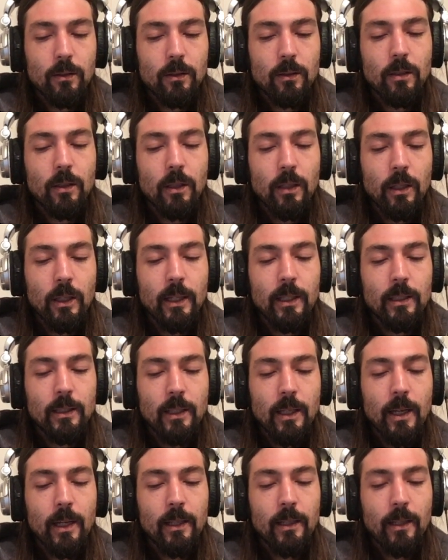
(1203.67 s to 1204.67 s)
collect
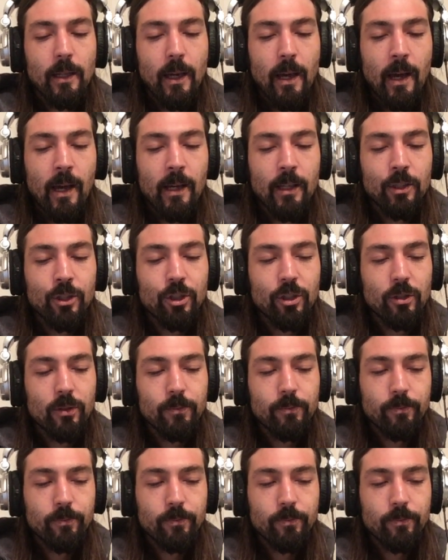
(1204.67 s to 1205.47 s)
that cash,